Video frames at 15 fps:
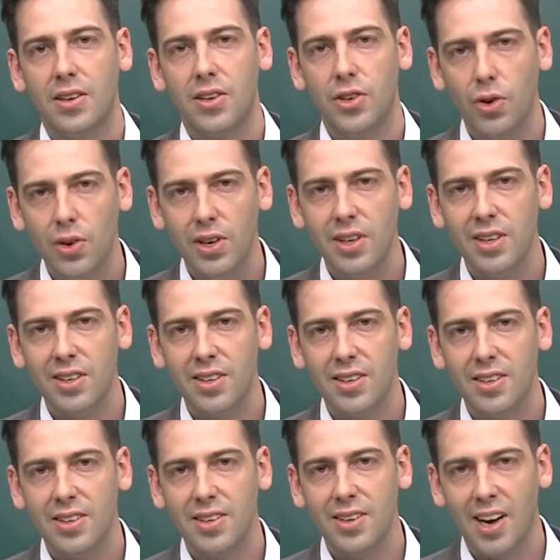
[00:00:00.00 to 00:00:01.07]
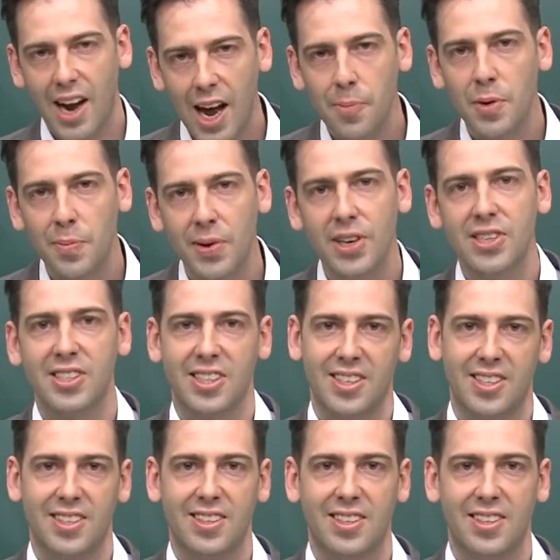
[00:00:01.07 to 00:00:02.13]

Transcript: "You're a happy person."